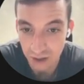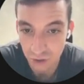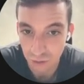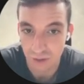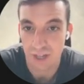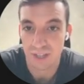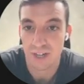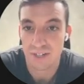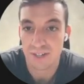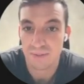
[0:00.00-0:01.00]
Cool. And
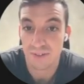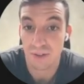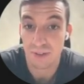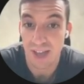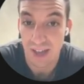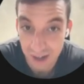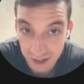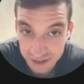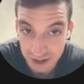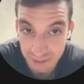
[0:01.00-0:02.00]
then in terms of how we
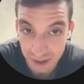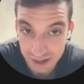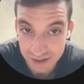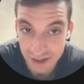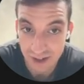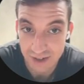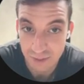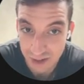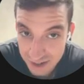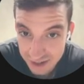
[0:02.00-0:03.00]
analyze campaigns and
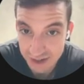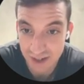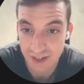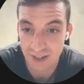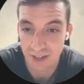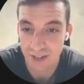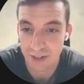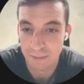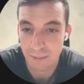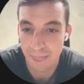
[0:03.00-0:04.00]
split test,
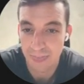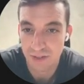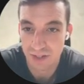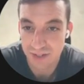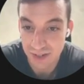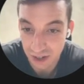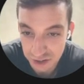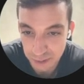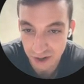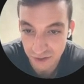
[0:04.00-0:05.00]
so it's the
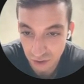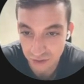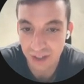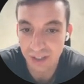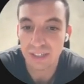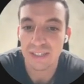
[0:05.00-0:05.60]
last part of the whole thing.